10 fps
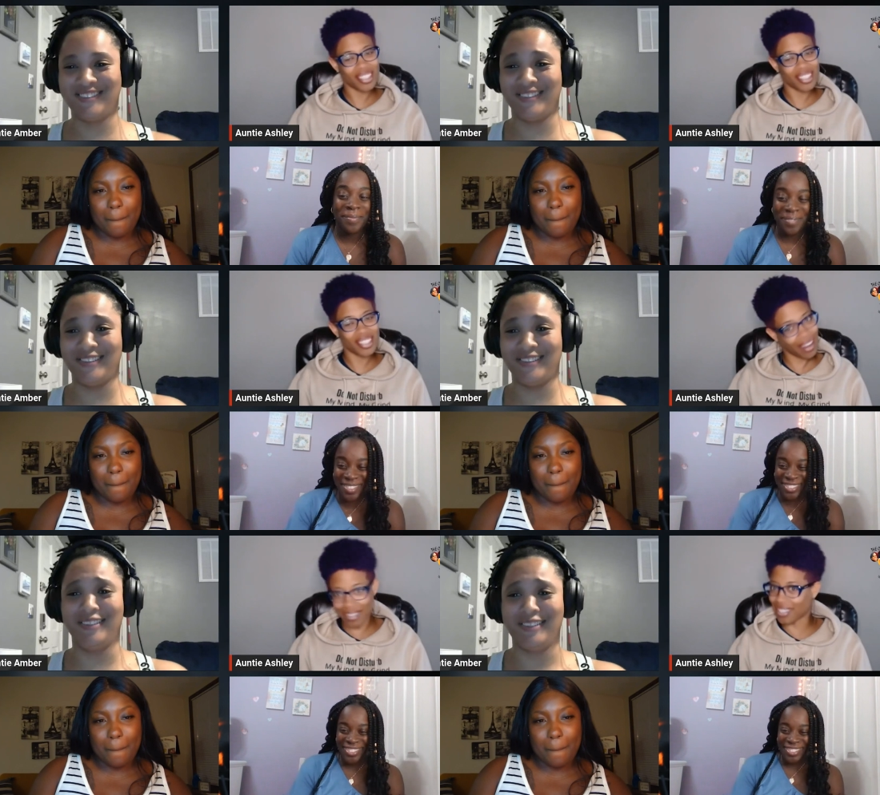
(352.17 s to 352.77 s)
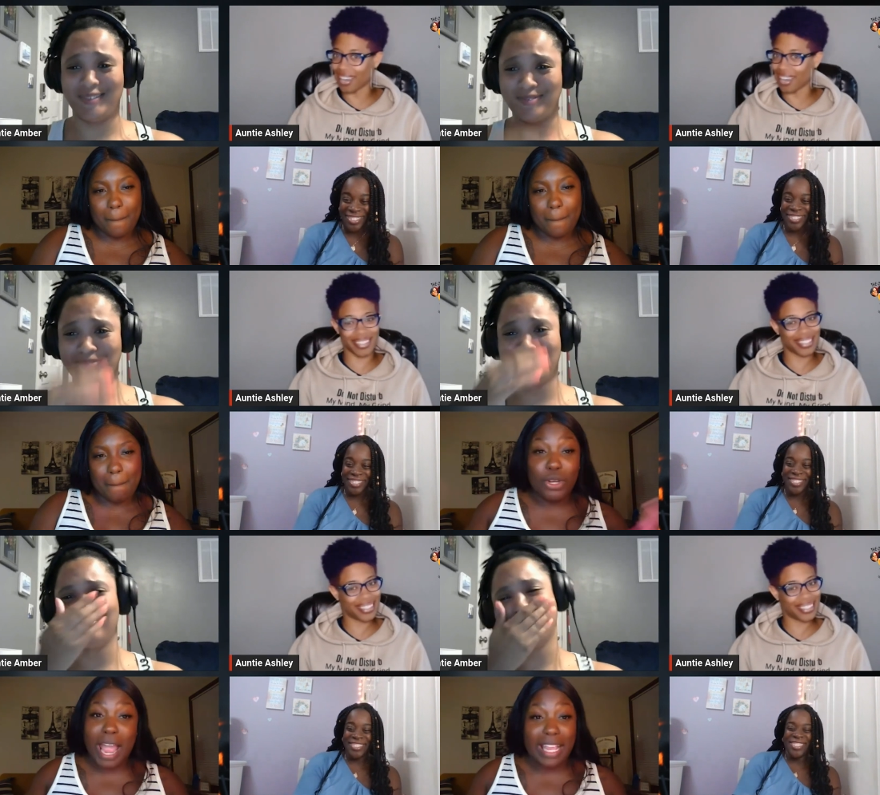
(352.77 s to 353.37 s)
Speaker 1: i just knew you
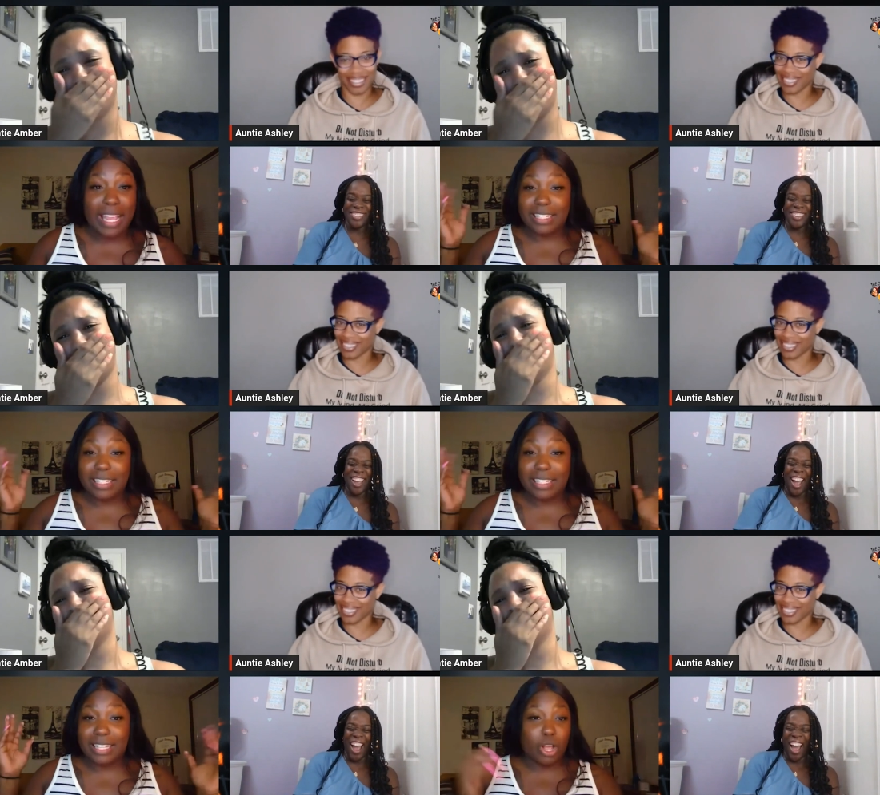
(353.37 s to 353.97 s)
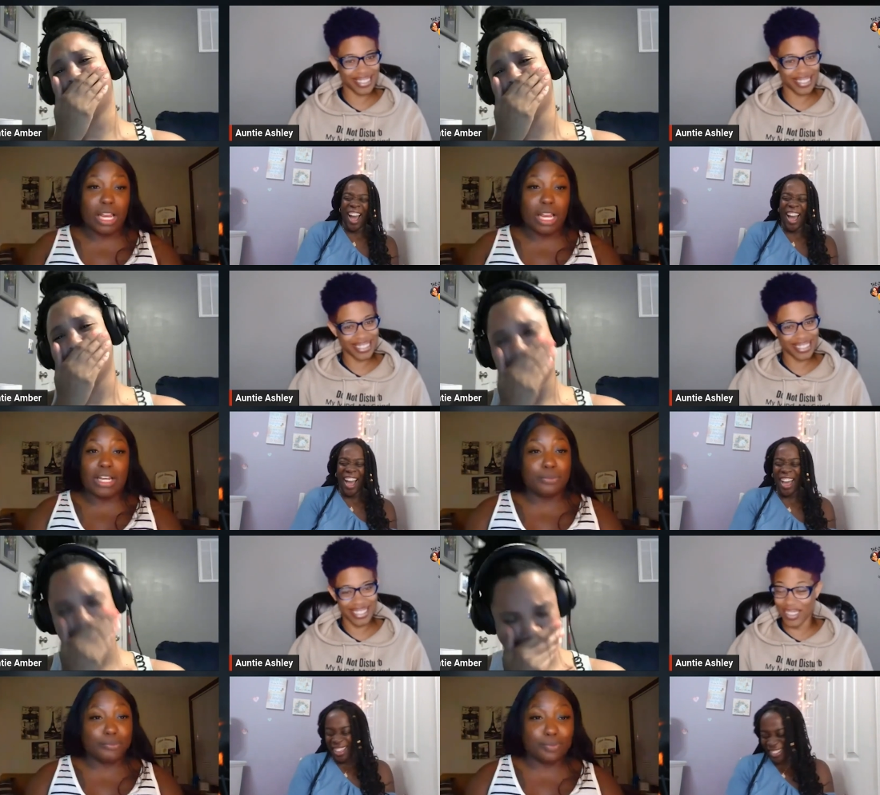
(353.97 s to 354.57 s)
had kids that's all i know
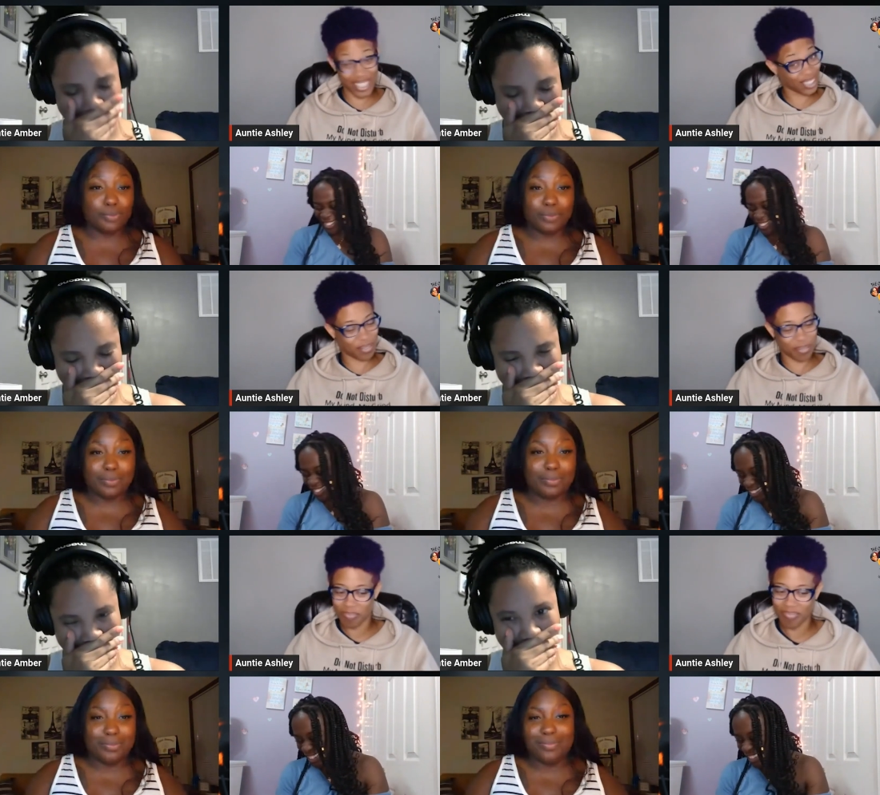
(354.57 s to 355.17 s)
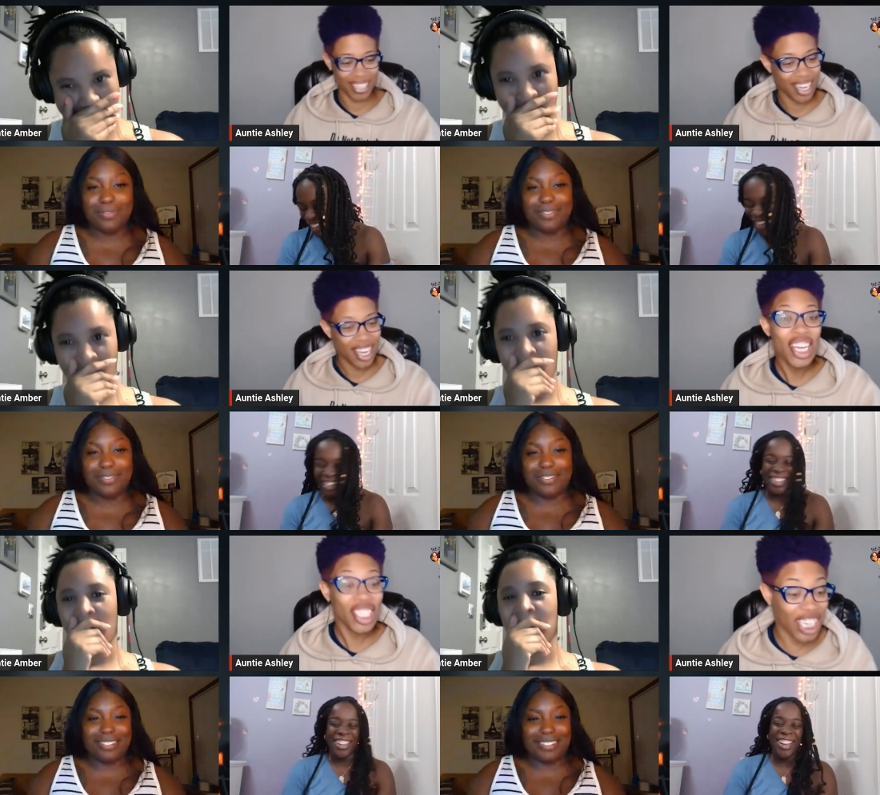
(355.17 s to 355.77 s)

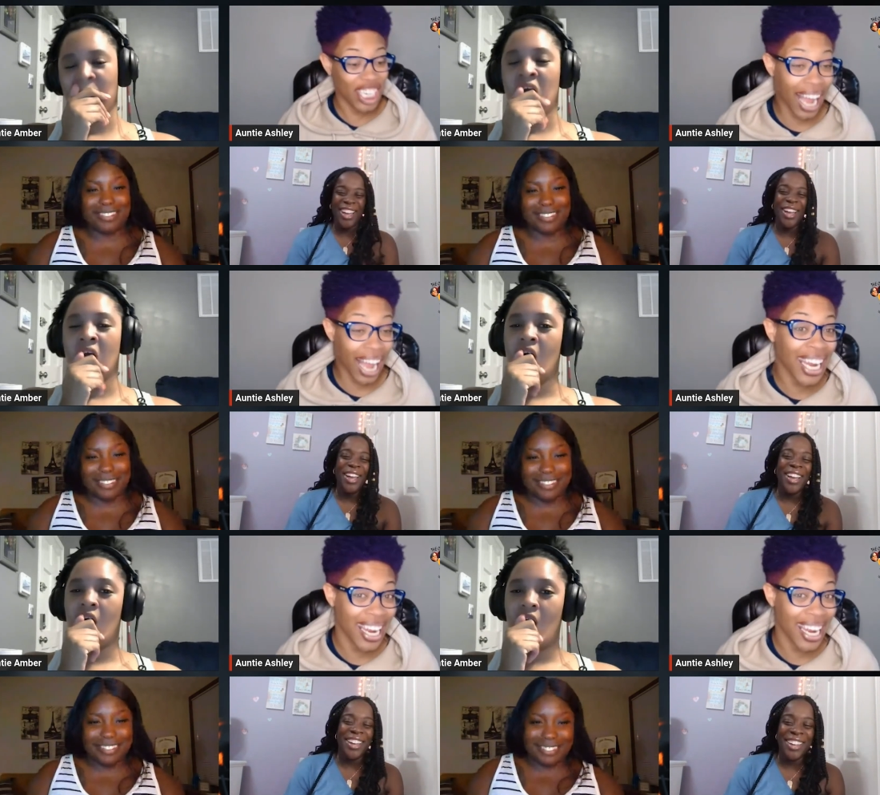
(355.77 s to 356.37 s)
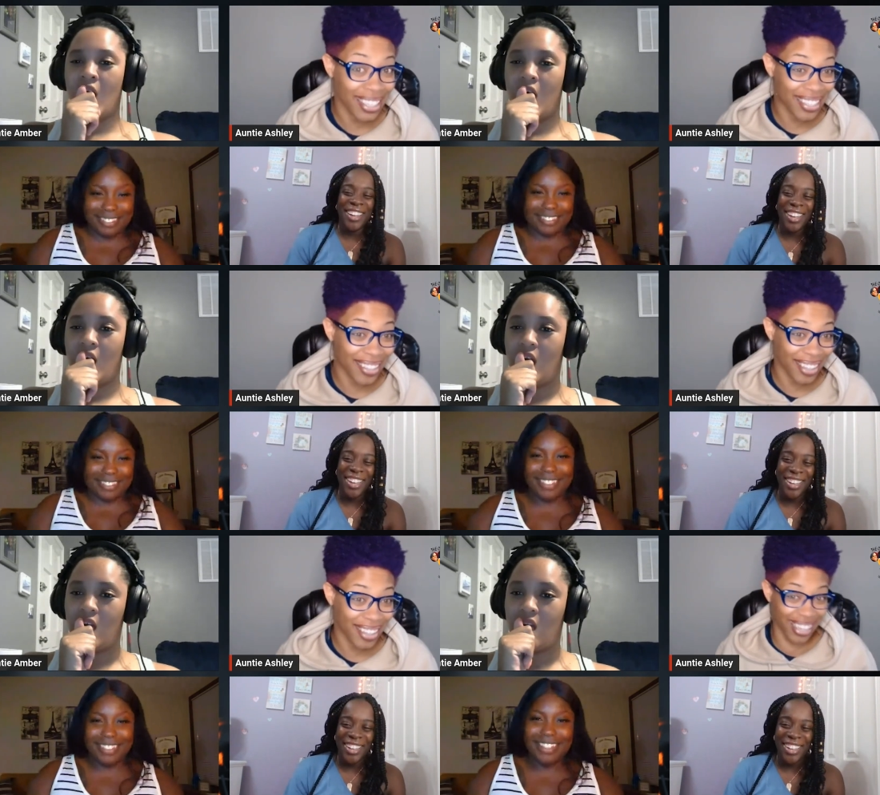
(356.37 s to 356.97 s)
she got kids
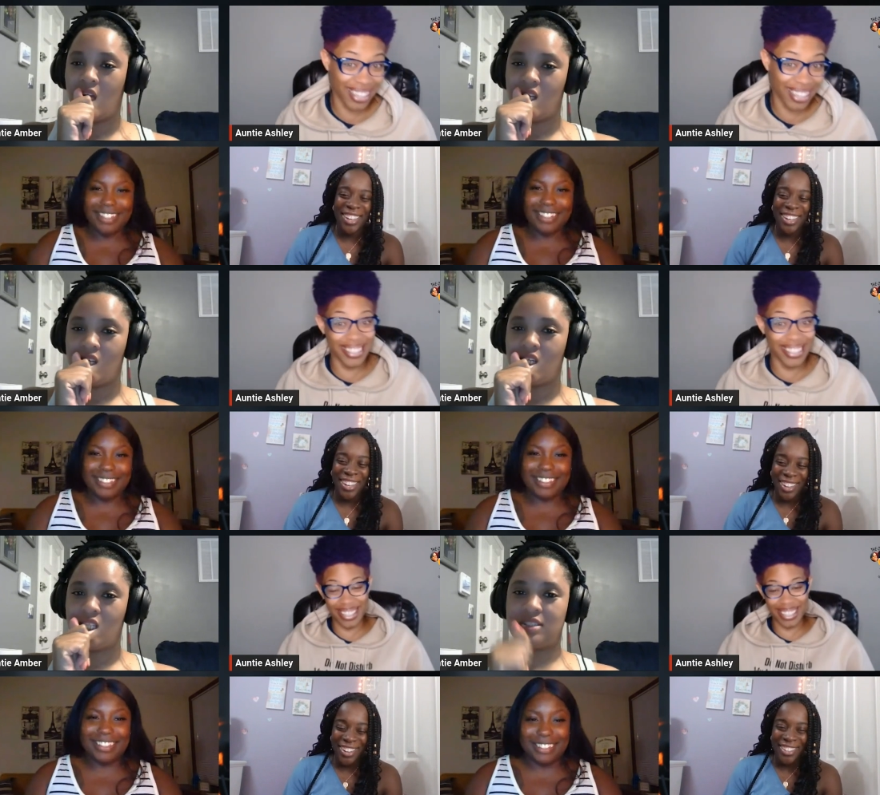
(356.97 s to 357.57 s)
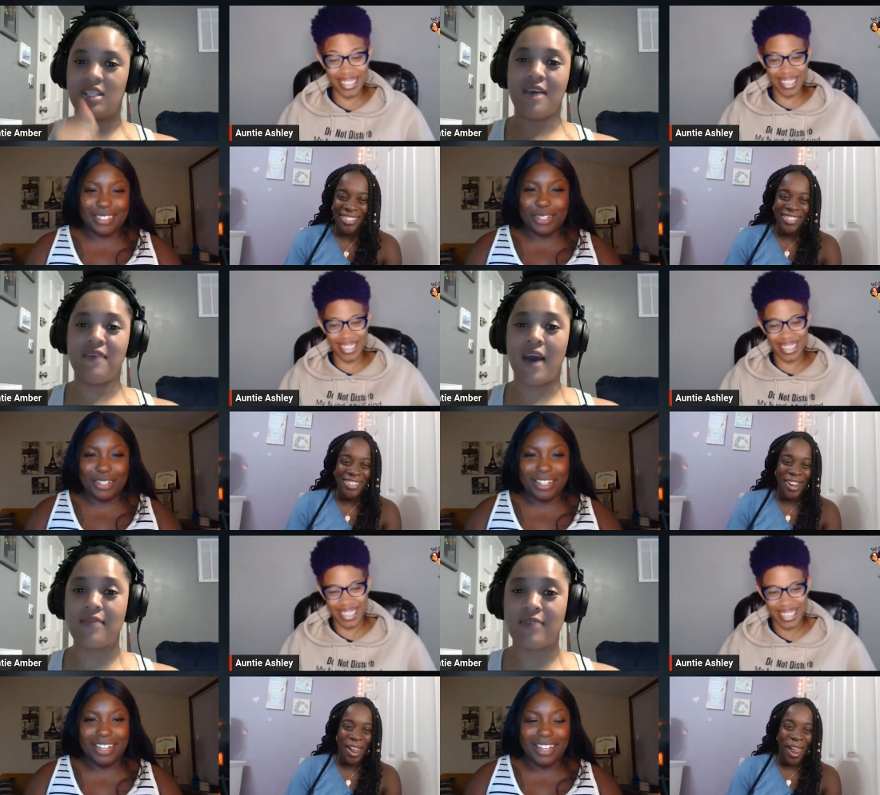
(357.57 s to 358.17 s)
Speaker 2: she got
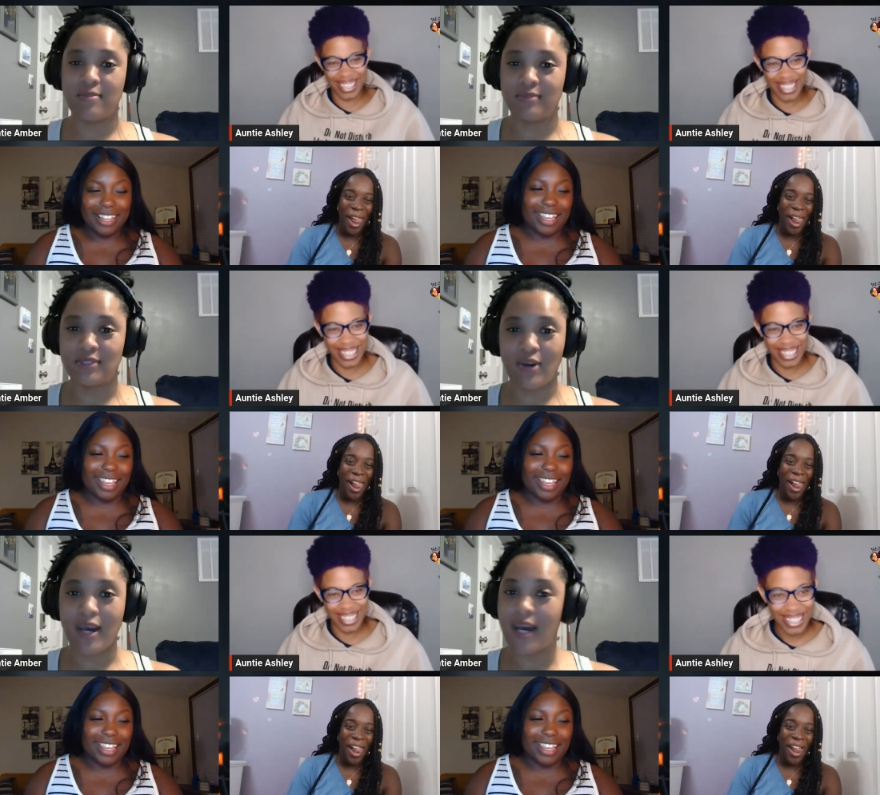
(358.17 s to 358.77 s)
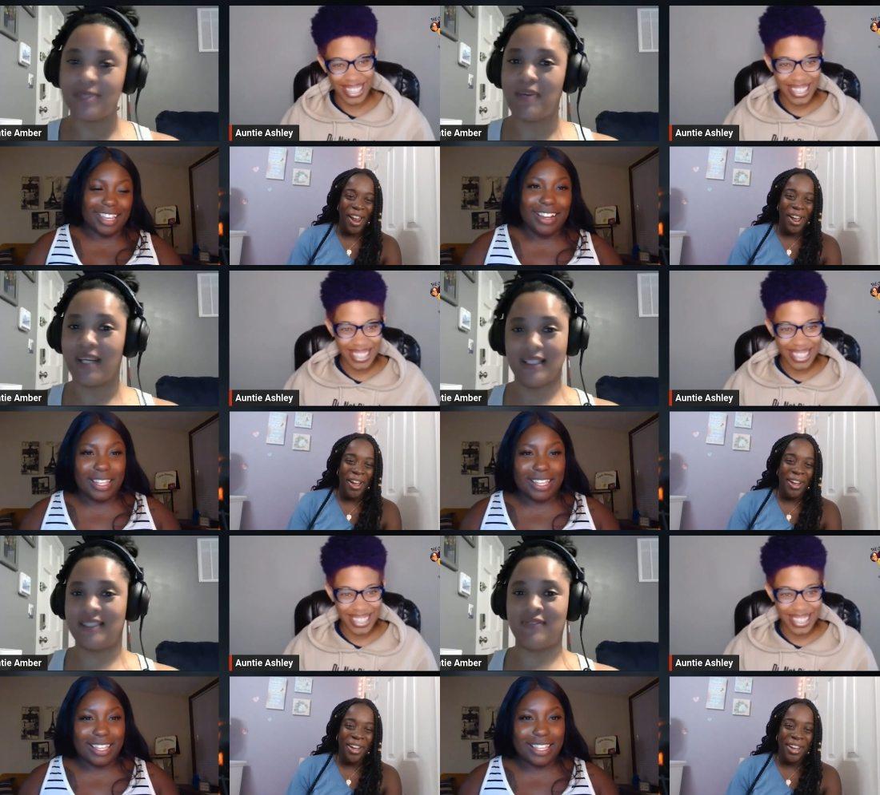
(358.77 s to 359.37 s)
five of them so it had to be at
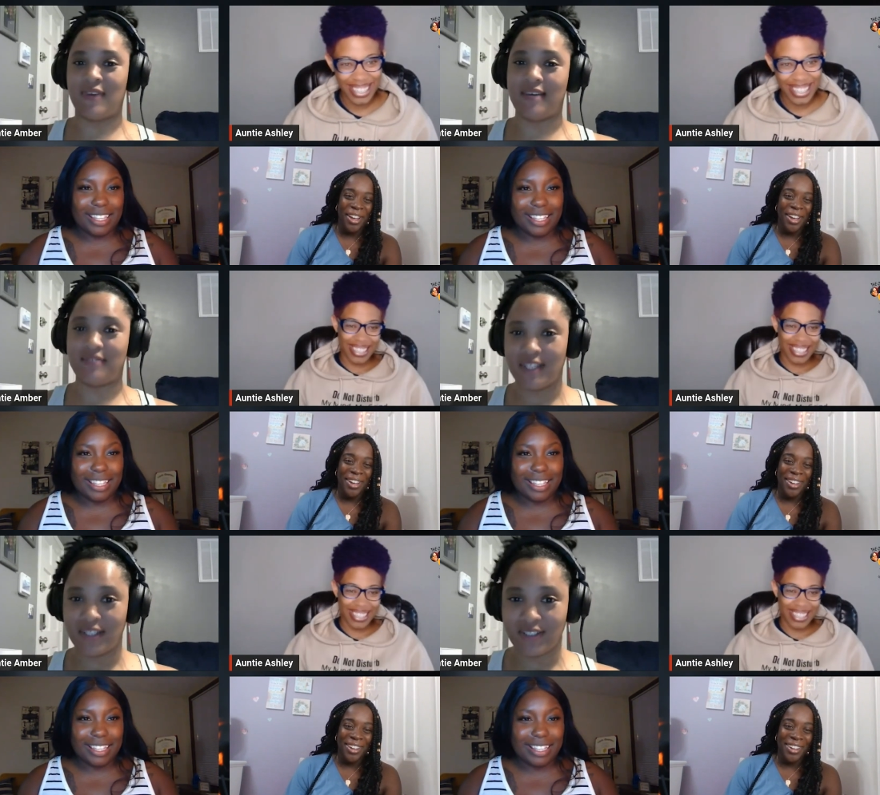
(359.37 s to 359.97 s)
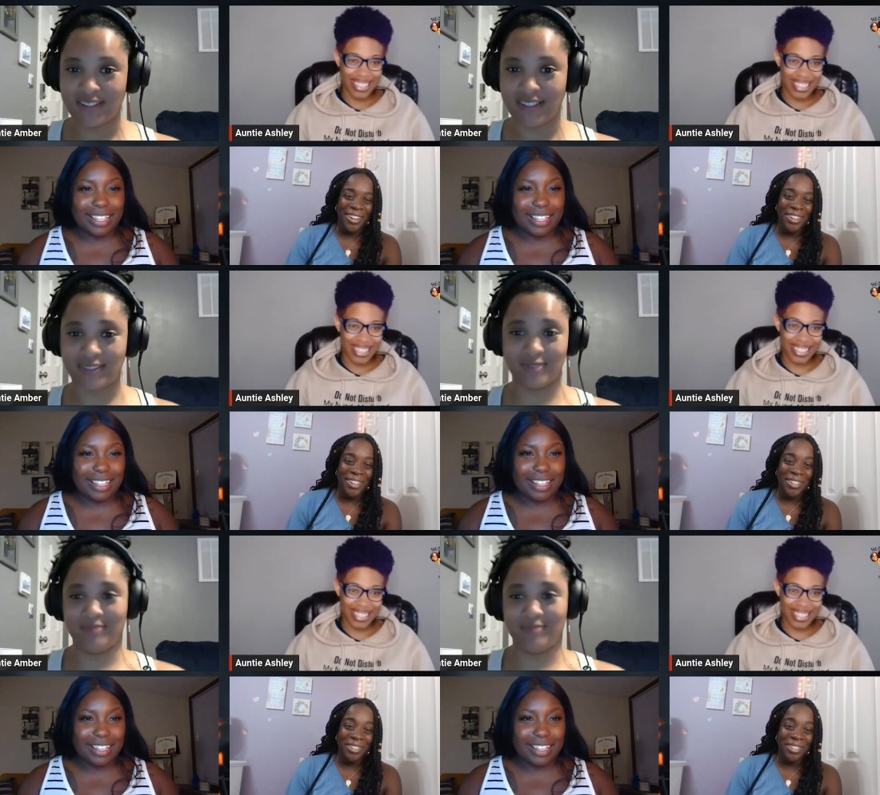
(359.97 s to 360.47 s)
least five years that's